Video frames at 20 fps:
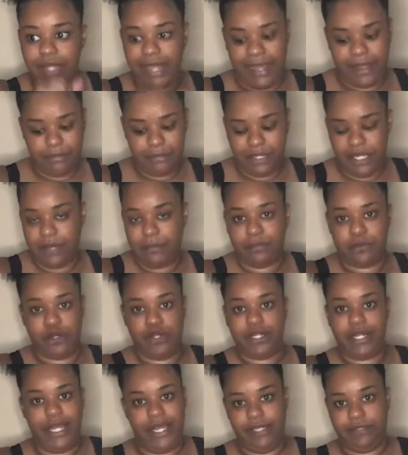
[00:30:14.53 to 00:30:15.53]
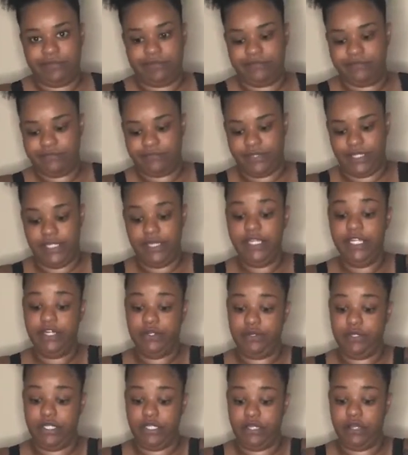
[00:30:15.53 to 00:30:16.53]
I be up all night.
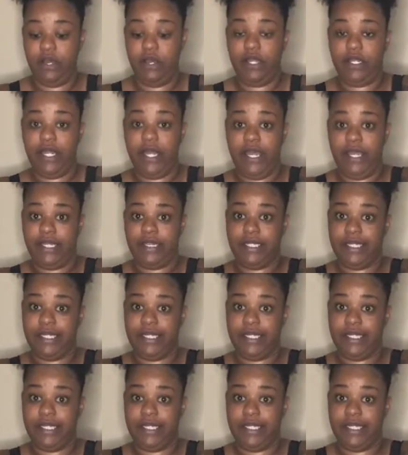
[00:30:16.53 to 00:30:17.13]
Literally all night.